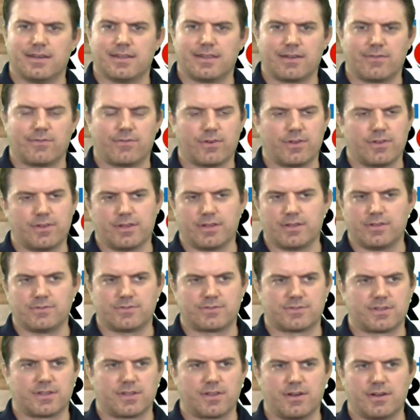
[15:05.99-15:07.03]
They've really
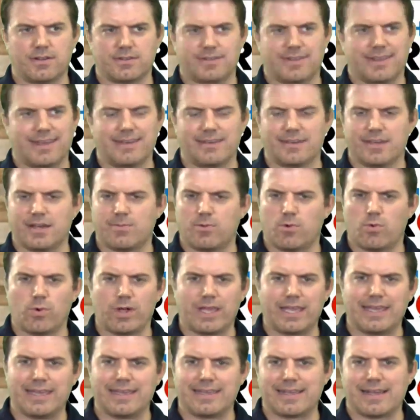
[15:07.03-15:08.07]
used to gone to that double
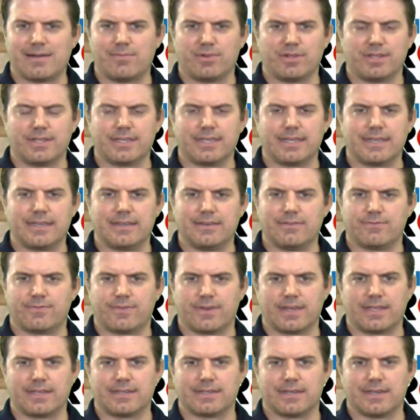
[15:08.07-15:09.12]
wing, I believe,
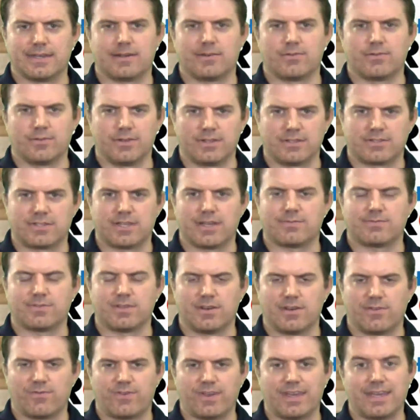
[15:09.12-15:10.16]
and really tough to
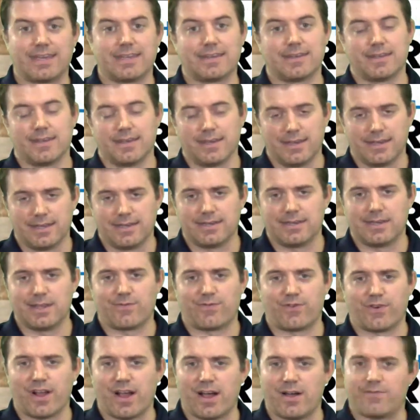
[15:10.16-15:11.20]
defend.
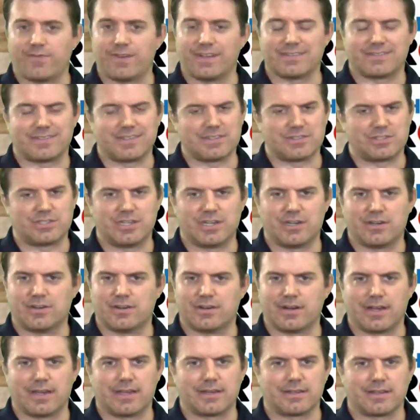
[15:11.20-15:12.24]
Different offense this
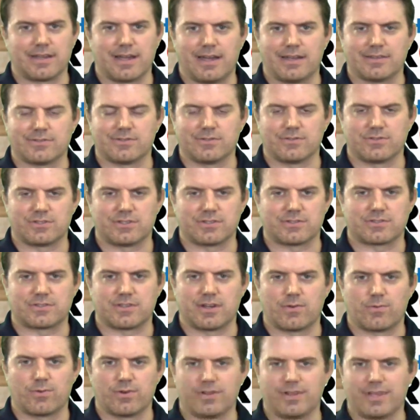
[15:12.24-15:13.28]
year, and Gosnell just
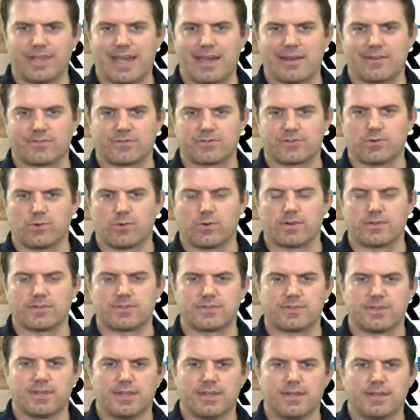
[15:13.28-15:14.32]
really out of
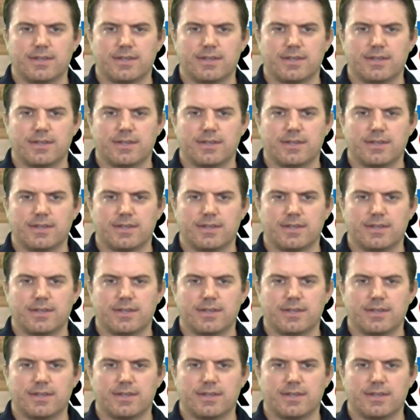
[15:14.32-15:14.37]
sorts.